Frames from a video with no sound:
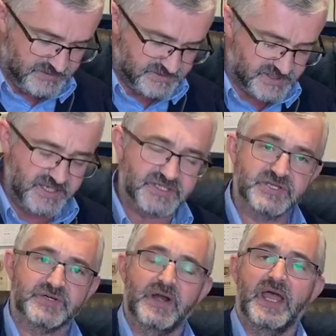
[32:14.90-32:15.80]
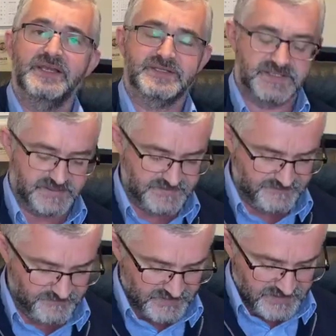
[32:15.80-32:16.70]
Jesus Christ,
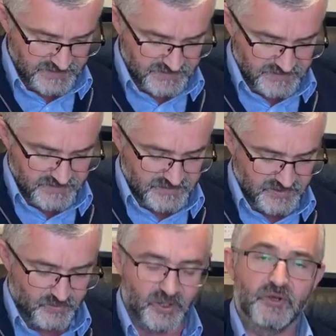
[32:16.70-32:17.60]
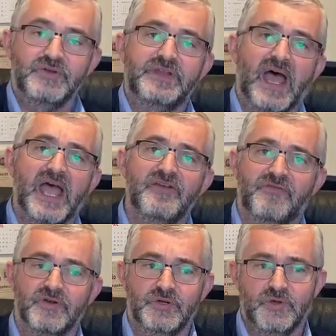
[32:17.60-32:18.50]
the one who died
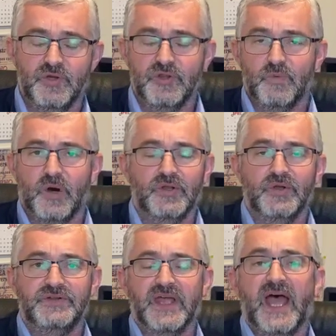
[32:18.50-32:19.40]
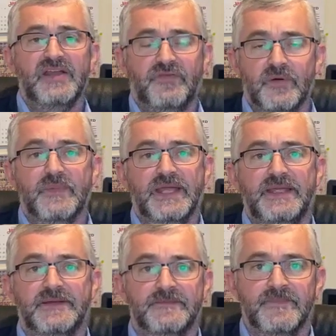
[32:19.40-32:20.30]
for you, the one who died for
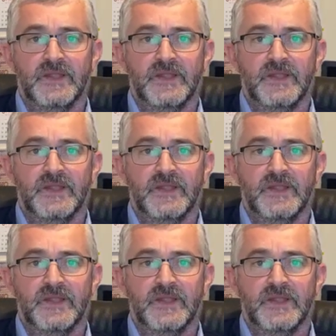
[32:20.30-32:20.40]
me,